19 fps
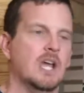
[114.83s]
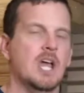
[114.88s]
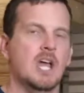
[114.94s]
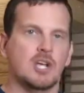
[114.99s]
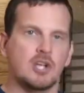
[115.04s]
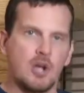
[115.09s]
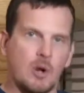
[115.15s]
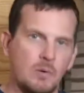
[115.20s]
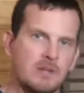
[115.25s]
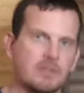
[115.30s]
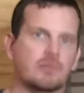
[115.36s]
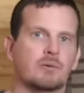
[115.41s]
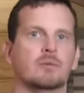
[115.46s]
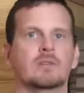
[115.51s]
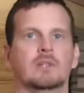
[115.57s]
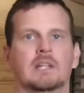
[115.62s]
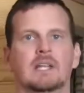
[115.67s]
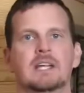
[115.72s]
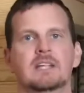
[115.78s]
going through the
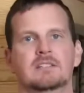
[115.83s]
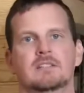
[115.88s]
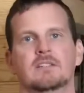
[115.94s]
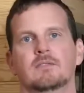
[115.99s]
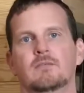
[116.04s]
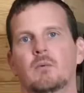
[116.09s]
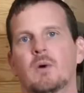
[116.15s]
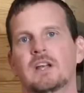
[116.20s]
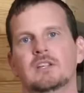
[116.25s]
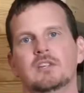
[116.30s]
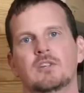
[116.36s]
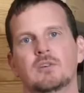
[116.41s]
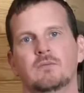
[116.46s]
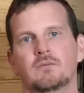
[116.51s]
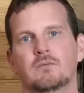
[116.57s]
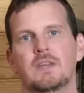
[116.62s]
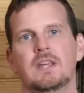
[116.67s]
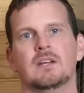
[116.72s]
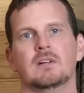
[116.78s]
list of what you
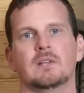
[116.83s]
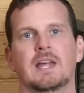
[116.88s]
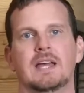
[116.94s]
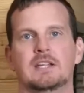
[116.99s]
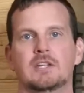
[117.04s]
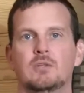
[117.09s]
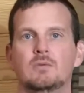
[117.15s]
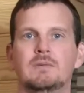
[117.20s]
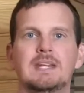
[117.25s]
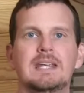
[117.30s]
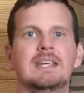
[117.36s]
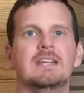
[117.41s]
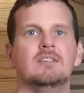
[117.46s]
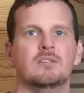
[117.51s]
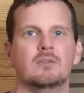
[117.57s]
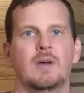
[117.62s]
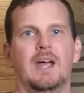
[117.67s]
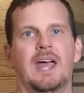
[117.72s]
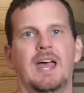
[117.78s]
feel like you need to
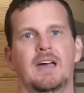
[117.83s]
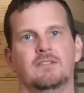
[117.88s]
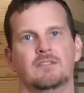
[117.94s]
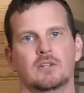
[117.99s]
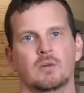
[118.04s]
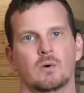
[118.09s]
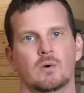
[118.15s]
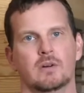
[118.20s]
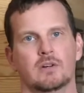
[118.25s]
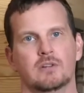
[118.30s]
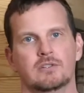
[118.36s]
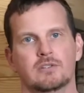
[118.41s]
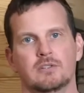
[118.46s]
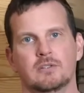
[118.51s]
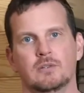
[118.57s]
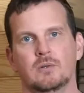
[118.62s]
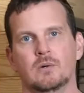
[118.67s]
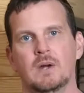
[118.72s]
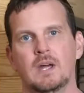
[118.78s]
have in order to